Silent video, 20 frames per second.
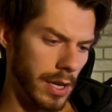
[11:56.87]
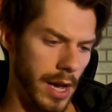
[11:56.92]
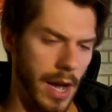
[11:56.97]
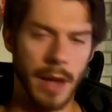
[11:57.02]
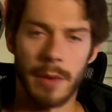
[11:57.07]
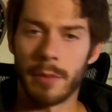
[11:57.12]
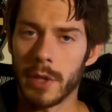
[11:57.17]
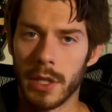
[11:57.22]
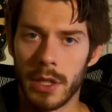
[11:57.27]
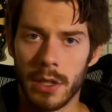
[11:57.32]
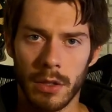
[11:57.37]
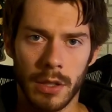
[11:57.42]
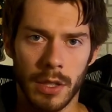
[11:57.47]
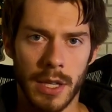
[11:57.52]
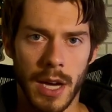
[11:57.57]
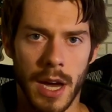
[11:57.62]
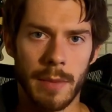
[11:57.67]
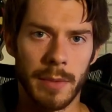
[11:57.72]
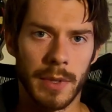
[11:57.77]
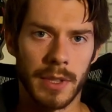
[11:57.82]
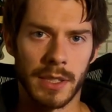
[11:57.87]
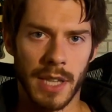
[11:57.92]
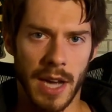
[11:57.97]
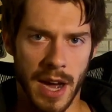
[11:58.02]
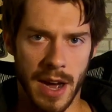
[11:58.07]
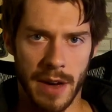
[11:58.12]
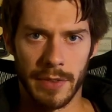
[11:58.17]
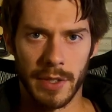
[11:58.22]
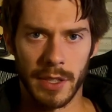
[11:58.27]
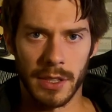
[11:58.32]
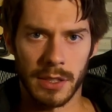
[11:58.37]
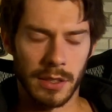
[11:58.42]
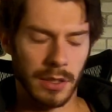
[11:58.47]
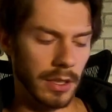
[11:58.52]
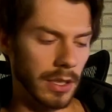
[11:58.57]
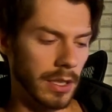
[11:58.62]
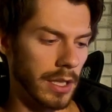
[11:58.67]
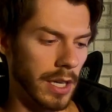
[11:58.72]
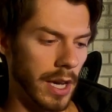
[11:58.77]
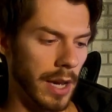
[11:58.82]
I read all the comments, obviously.